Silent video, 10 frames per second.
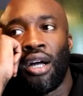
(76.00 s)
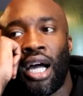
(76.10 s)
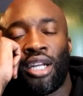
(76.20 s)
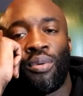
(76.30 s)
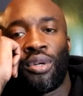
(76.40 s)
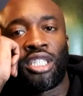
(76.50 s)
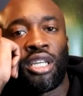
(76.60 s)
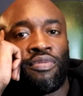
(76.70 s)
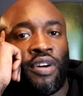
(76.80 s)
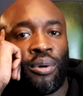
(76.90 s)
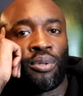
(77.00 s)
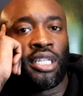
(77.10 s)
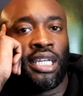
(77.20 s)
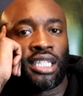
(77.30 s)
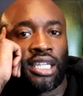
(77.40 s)
I don't want to see him fight
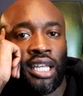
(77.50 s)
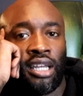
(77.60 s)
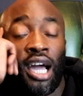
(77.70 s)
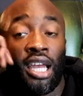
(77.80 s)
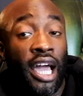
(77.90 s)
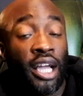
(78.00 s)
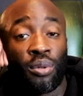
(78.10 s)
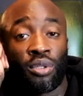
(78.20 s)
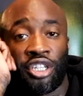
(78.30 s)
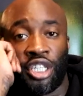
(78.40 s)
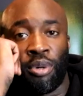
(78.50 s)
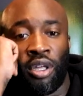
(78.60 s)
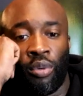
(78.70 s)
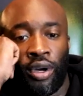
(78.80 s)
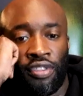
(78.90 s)
Ortiz again. I like Ortiz,
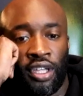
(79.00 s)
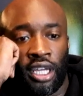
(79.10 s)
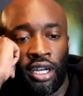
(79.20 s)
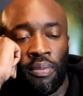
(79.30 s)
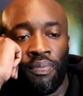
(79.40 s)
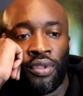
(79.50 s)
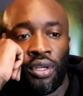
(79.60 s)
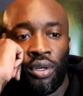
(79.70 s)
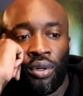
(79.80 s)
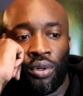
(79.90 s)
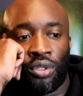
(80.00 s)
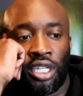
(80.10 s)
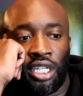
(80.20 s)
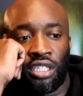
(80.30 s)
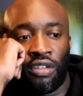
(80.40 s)
by the way. I think
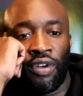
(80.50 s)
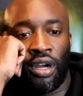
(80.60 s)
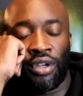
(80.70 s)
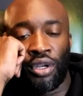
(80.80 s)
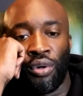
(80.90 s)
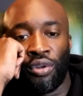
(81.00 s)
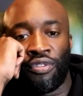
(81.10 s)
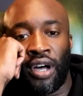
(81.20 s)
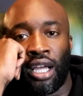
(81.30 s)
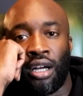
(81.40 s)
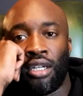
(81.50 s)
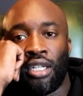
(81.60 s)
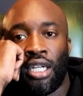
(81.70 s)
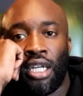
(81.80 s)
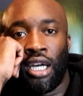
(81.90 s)
Ortiz is a very good fighter.
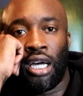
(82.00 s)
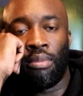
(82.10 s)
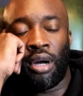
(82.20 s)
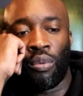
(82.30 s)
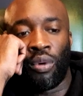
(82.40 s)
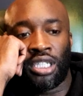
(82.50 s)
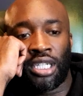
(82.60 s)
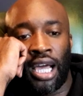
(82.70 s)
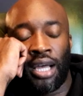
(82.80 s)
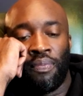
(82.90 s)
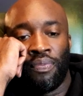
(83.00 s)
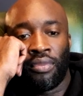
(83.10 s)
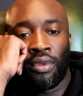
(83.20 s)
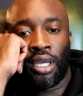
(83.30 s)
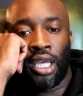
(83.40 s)
I wish that
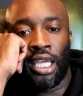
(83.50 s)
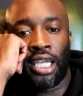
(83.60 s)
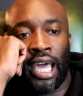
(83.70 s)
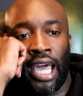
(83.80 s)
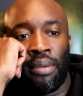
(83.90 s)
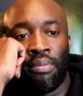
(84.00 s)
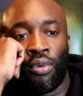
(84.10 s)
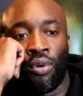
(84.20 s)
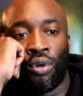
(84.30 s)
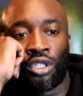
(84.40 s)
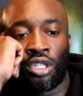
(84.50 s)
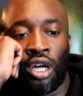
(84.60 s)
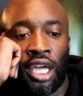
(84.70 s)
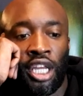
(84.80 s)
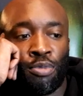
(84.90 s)
he came or
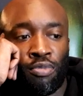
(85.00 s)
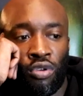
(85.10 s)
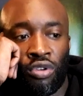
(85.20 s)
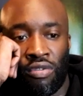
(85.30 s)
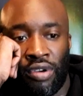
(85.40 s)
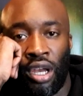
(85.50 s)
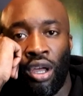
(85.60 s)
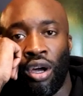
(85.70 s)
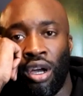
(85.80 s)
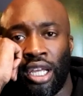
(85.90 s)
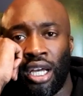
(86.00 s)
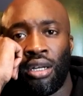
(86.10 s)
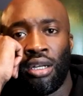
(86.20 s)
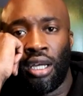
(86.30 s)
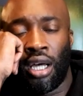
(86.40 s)
started his pro career a lot
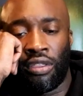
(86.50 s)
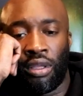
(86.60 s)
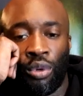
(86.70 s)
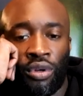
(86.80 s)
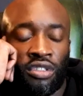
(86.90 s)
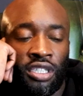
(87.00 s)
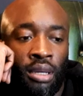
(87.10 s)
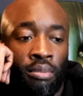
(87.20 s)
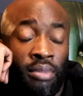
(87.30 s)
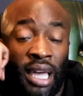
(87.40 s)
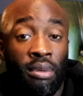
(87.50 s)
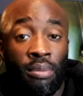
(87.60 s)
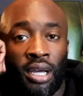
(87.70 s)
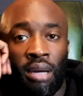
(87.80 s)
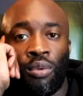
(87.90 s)
earlier. I think we would have seen him maybe
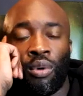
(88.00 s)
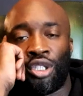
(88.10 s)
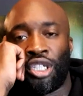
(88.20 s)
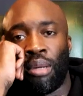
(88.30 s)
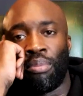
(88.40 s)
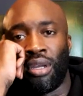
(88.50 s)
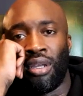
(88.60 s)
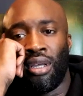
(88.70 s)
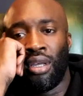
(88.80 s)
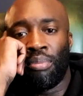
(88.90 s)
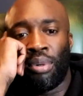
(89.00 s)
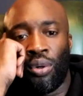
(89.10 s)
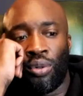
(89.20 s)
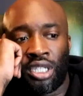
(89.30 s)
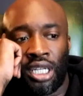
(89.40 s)
become a world champion. But
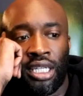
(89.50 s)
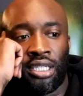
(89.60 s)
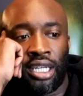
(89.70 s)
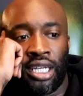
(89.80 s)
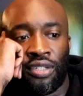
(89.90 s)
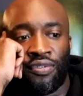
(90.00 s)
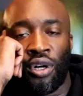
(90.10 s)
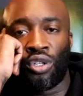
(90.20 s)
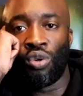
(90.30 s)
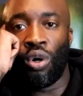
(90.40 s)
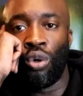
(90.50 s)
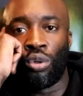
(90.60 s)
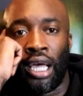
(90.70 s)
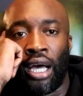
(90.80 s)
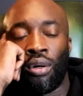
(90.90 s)
Ortiz is far too
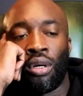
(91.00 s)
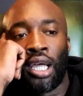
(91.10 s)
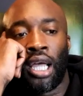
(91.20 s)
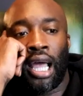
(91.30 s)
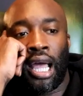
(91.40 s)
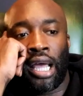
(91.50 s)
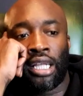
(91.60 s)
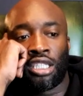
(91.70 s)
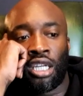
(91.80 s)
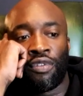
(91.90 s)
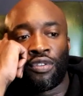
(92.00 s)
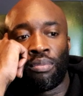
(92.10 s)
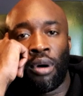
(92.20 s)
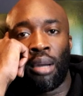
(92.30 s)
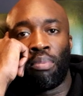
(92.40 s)
old now and suffers
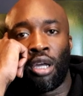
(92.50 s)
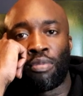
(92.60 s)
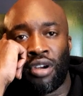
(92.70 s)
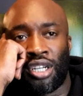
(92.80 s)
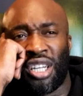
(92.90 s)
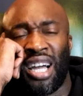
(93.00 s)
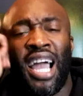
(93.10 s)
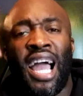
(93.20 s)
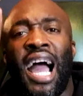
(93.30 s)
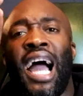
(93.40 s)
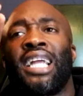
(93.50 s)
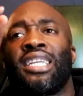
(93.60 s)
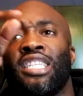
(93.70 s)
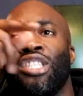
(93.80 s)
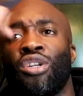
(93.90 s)
from high blood pressure
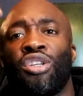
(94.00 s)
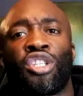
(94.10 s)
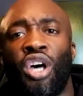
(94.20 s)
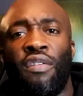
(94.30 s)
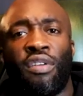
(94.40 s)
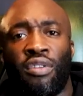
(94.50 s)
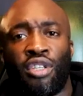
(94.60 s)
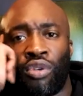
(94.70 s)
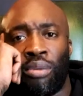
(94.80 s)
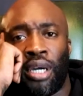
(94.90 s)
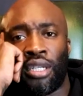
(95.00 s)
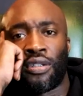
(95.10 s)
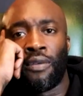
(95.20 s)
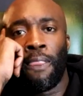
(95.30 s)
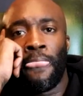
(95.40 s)
and is non-deserving of this
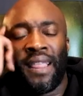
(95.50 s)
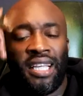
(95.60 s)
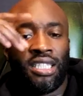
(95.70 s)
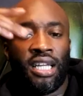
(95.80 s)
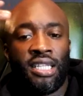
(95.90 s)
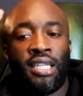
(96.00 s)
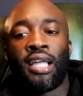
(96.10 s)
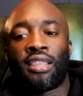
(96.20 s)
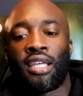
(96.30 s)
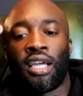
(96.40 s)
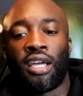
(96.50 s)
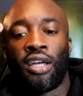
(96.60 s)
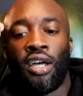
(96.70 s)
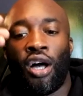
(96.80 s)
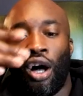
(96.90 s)
rematch. He's done nothing
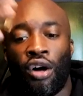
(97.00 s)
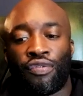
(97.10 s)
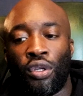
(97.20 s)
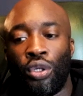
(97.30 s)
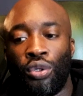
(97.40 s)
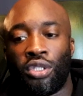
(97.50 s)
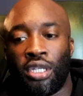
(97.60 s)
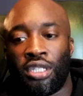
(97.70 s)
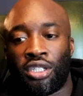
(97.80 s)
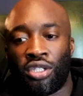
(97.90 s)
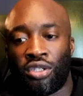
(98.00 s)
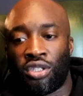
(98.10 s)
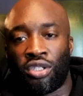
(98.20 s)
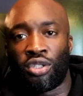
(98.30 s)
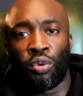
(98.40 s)
after losing
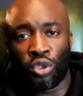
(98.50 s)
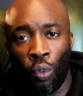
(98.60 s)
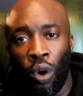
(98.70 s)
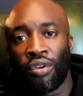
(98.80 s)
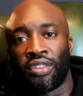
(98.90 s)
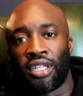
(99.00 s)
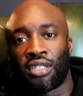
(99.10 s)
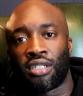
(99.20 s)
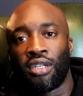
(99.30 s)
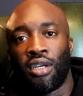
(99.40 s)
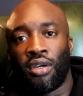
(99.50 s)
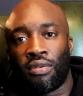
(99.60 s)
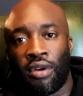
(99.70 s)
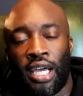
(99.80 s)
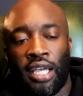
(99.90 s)
to warrant this,
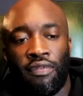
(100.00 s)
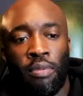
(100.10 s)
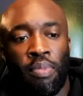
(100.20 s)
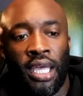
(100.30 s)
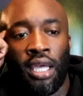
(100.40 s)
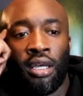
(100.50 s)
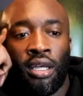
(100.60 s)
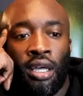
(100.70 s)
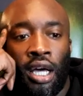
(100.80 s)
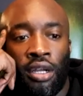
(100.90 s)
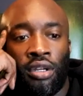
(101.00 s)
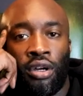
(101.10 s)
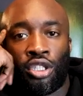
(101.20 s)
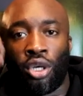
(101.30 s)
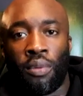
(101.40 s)
right? If he beat, I don't
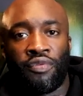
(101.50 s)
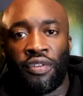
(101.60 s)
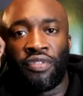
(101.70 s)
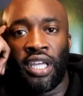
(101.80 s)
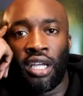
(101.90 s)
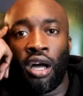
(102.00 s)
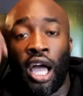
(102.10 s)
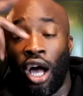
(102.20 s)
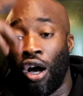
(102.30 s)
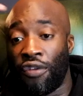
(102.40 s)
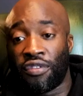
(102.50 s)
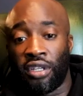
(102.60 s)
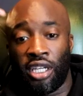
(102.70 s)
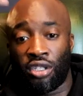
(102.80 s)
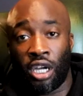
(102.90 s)
know, a top 15 guy after
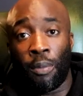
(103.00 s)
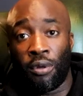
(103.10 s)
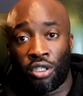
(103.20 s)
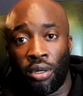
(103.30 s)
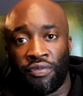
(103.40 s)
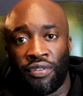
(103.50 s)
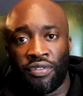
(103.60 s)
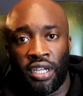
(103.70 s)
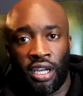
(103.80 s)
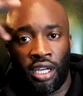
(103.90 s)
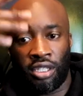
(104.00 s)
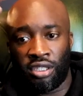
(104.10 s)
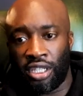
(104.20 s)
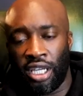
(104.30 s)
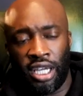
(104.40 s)
this, a couple of top 15 guys, I'd
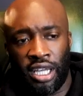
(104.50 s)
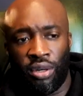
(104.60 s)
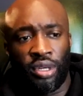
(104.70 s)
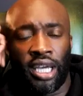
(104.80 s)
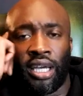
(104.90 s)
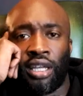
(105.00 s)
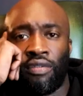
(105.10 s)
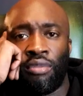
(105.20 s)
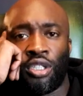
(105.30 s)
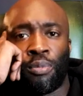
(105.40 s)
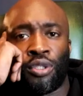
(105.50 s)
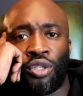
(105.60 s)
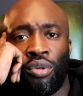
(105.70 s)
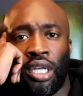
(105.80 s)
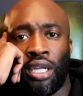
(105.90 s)
say, yeah, hell yeah. Give him his
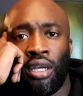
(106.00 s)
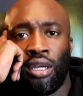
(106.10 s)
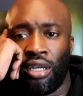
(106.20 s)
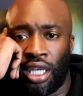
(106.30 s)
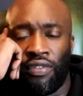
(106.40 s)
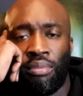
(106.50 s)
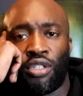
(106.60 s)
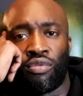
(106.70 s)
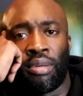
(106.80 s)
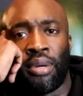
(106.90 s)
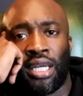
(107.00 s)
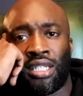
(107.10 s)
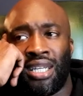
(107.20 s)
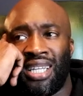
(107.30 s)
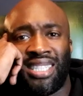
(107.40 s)
opportunity. Give him his
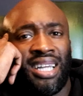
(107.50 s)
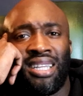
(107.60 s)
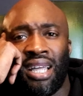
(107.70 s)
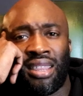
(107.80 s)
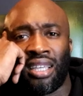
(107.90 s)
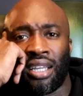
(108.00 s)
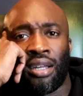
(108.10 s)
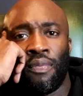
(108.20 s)
rematch. He's done nothing.